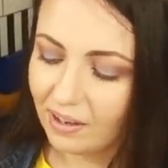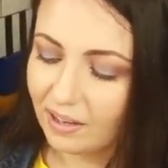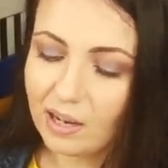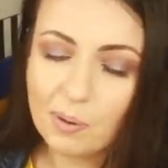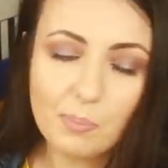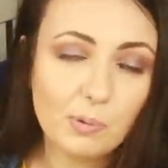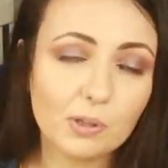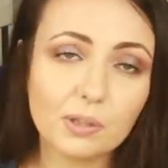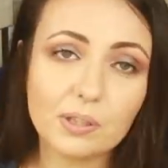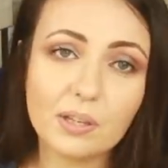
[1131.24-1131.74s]

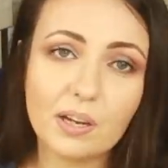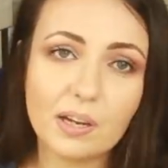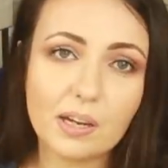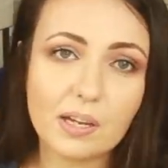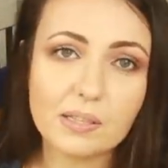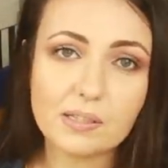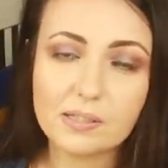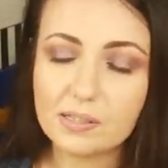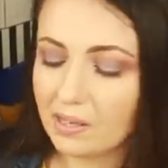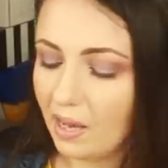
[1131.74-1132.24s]
Come on
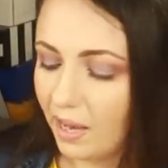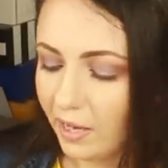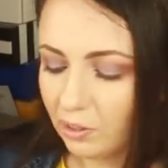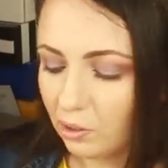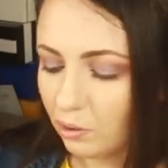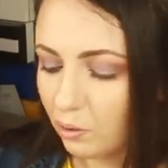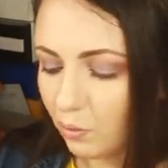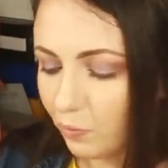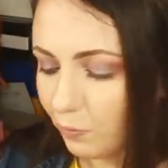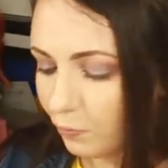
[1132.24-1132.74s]
guys, I
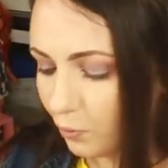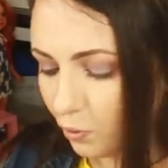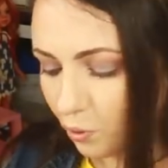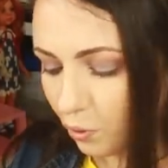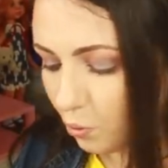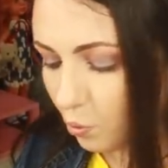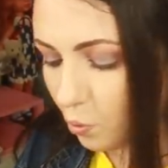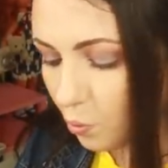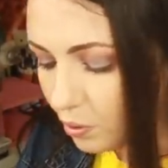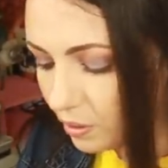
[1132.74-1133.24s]
don't know for
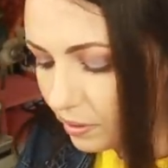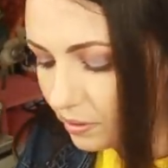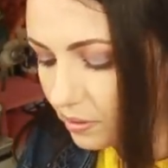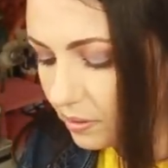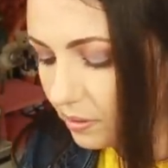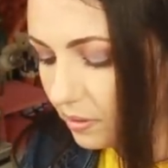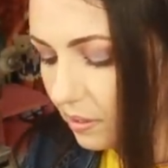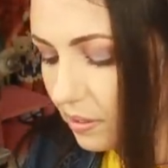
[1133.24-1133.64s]
who is